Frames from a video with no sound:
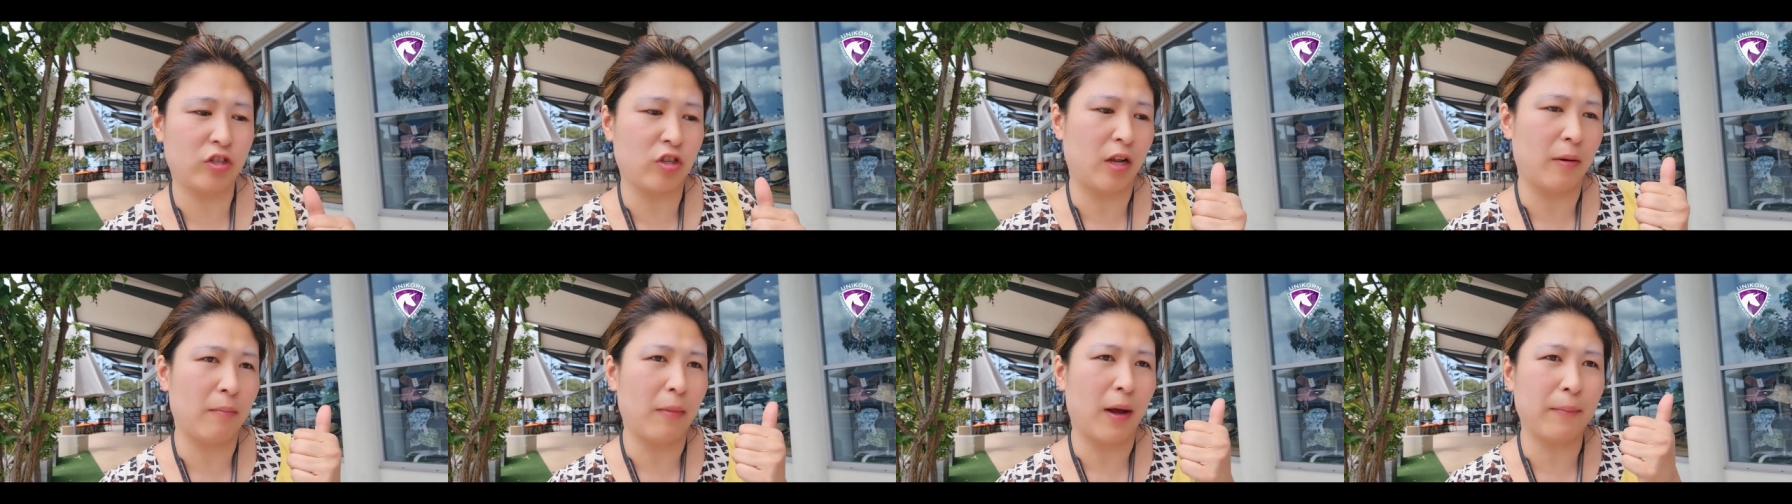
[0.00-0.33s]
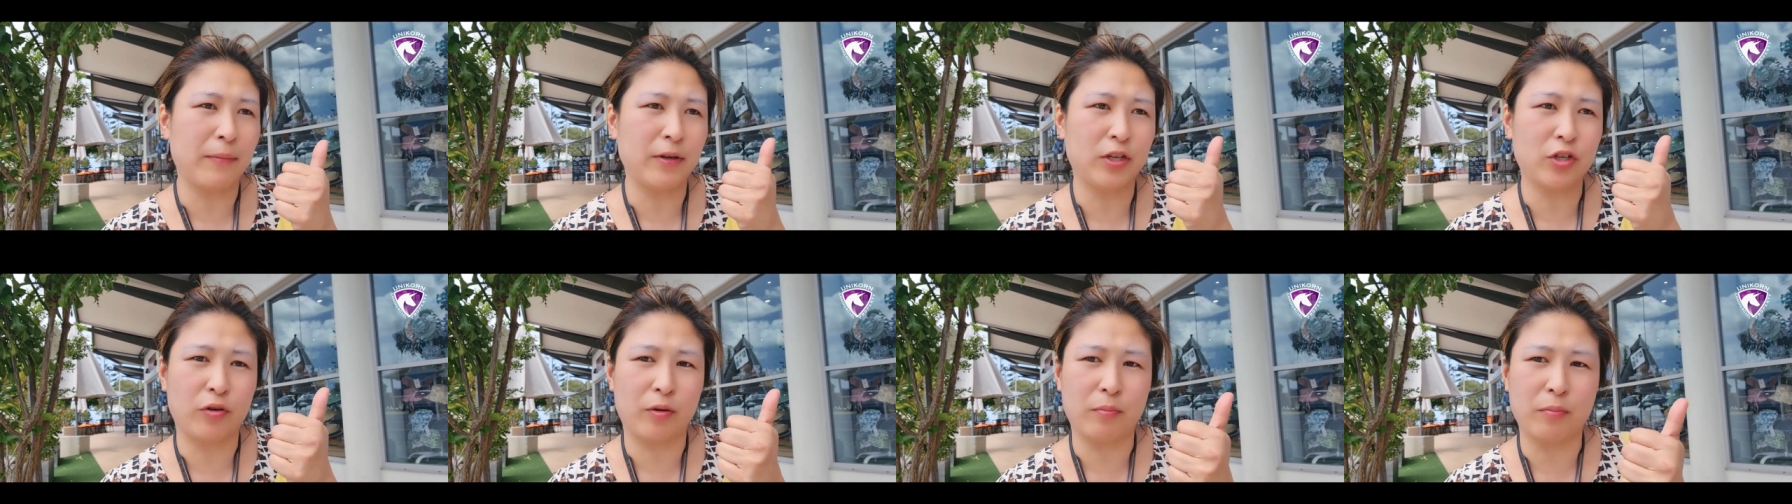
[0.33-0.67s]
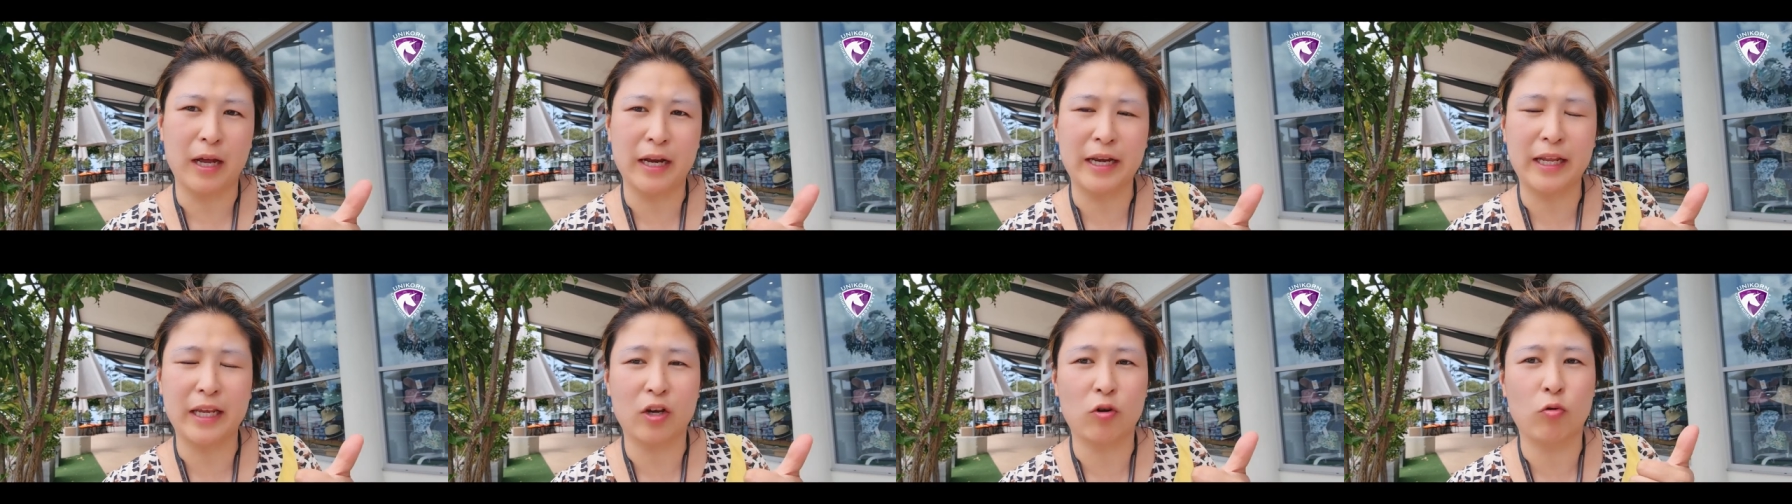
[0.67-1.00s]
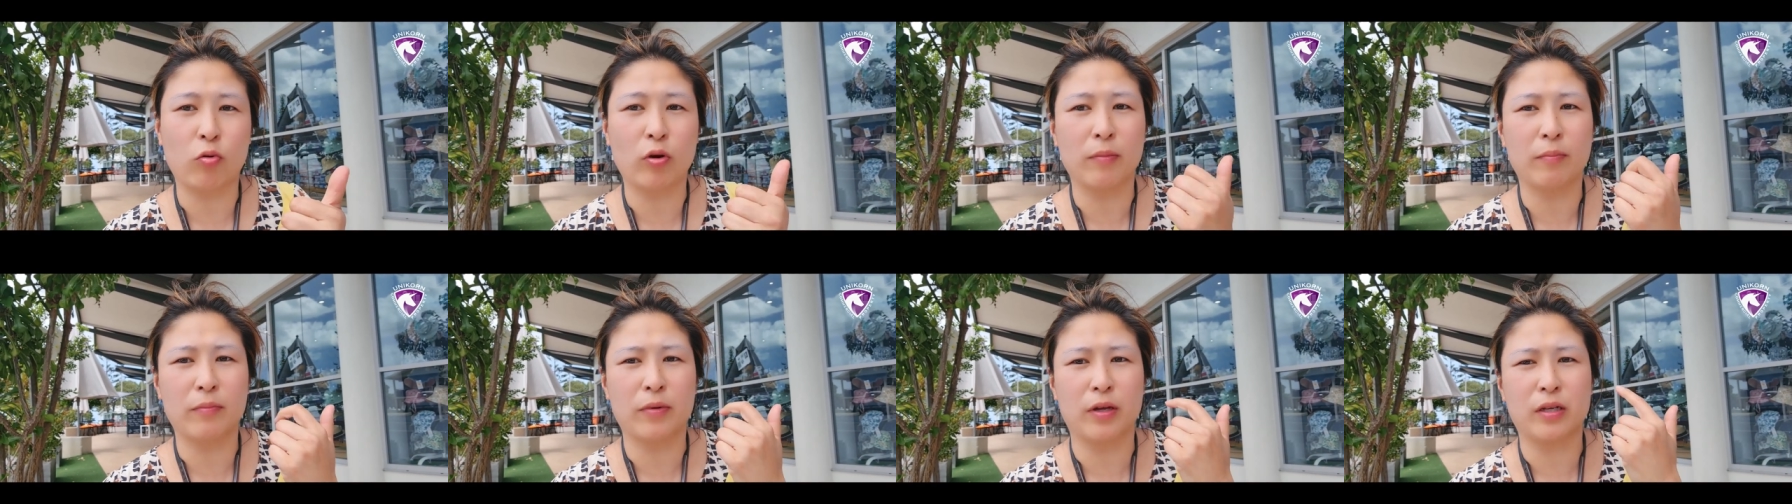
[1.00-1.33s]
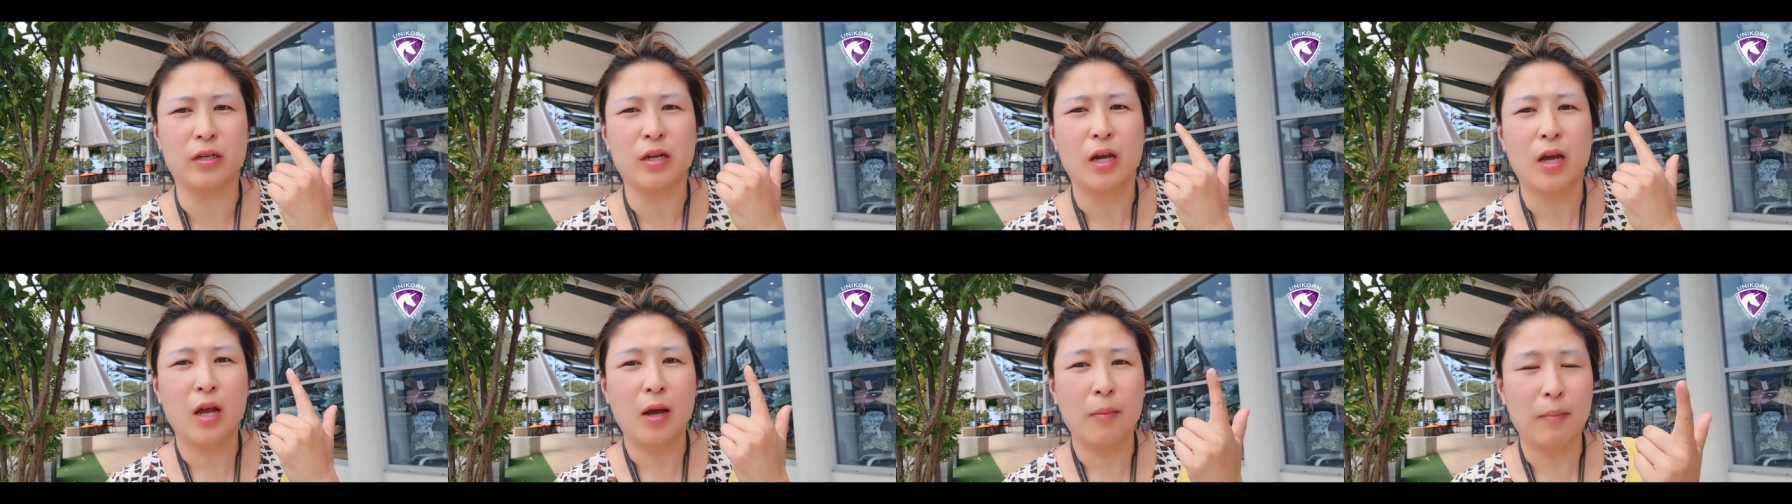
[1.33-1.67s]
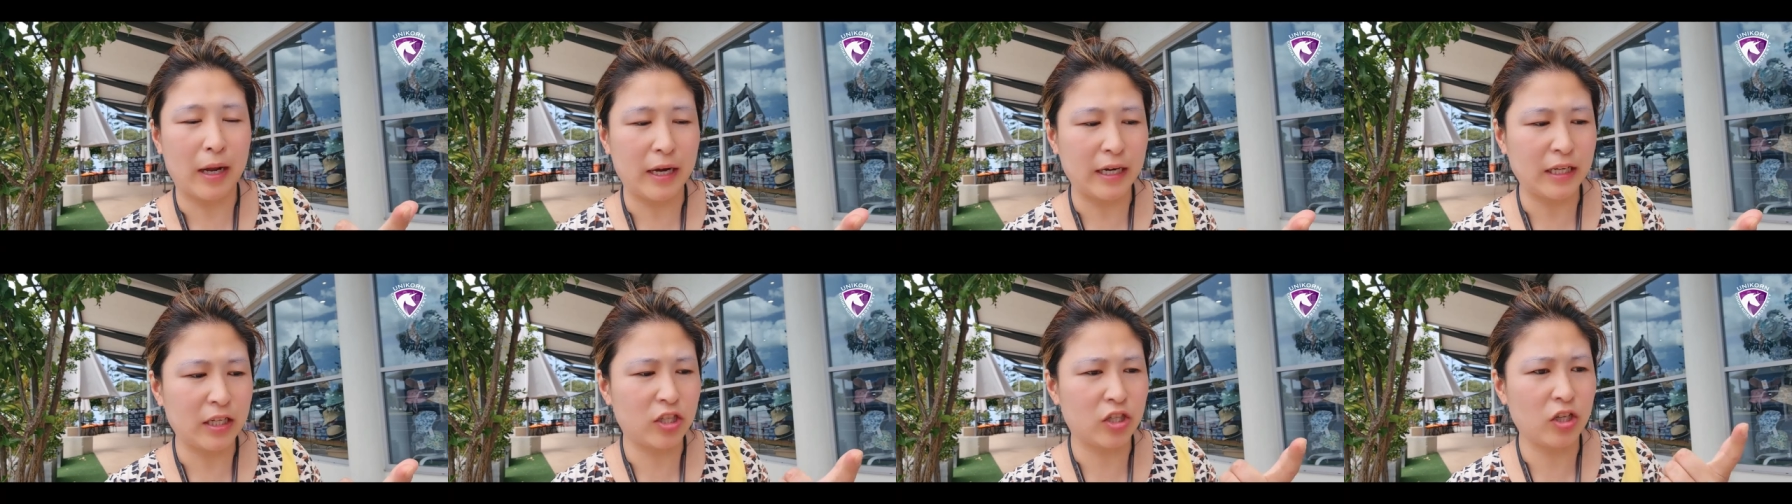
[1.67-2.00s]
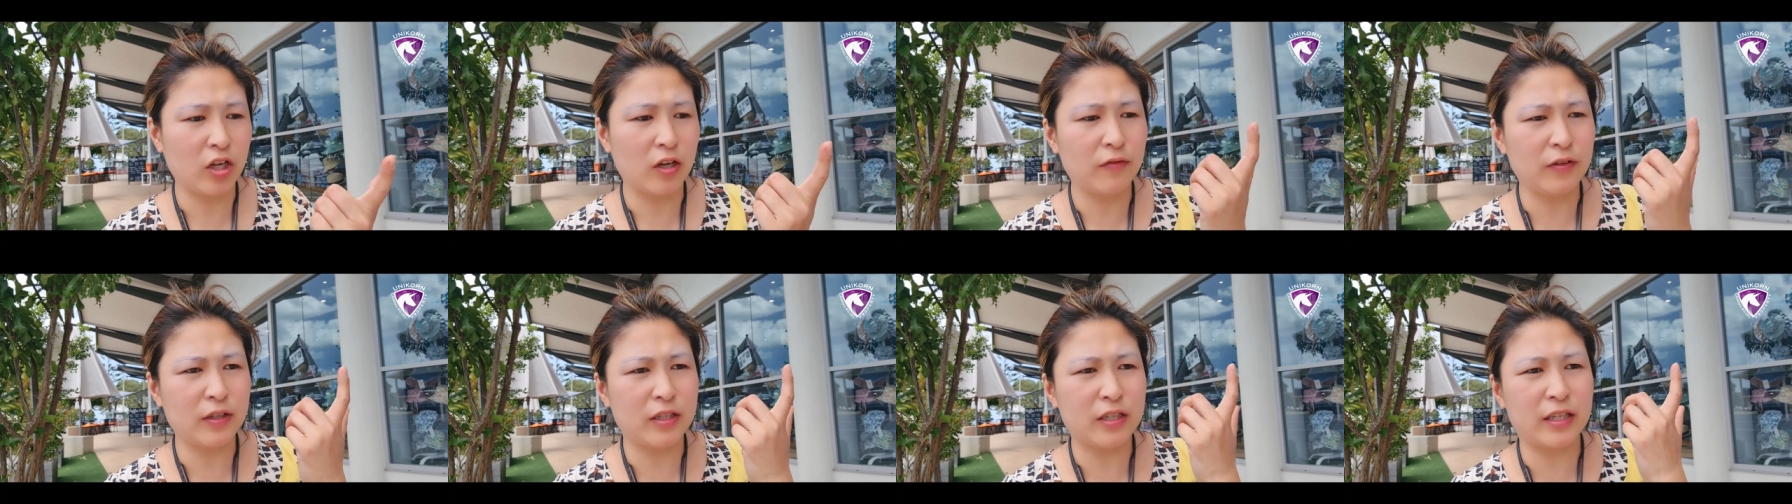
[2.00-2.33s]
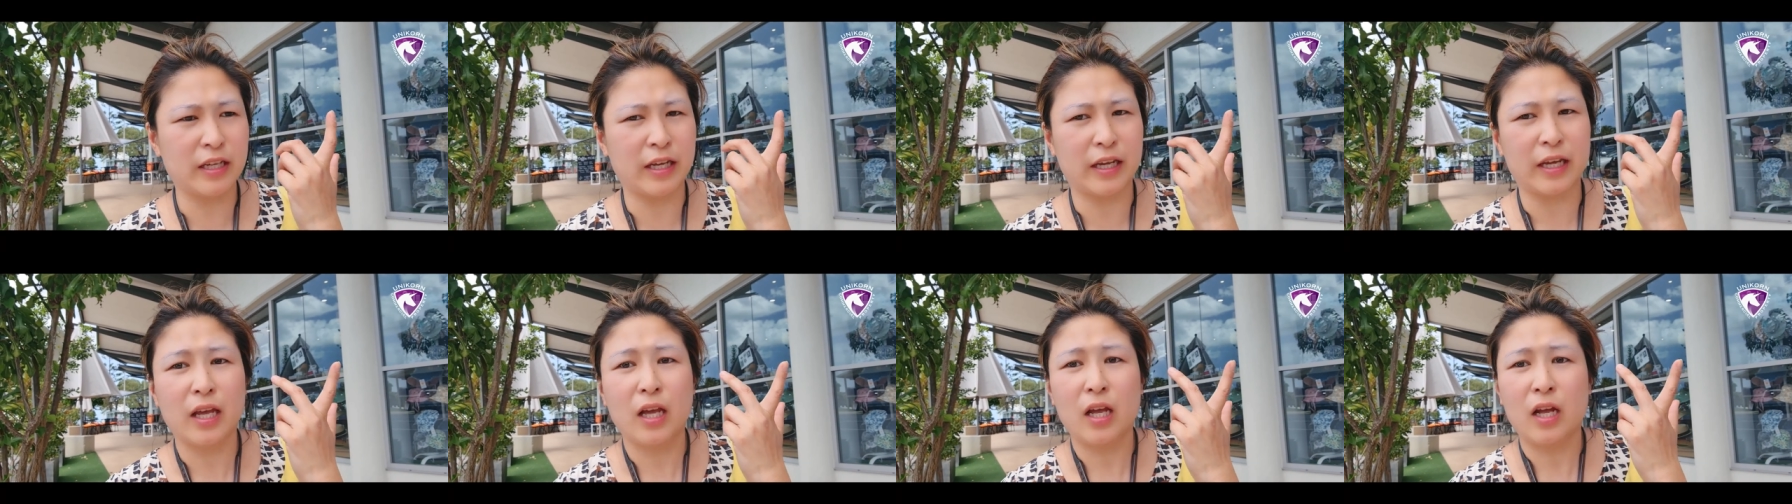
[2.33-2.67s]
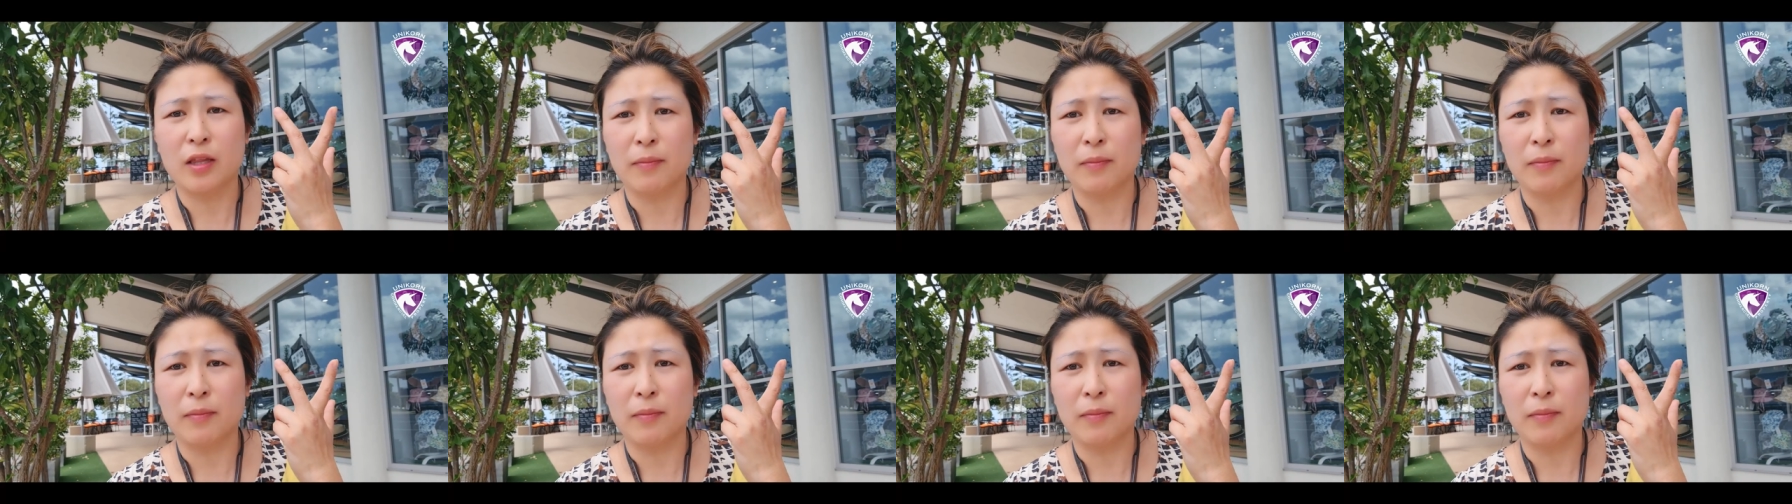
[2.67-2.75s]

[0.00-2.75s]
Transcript: So they might be doing mining equipment, mining servicing,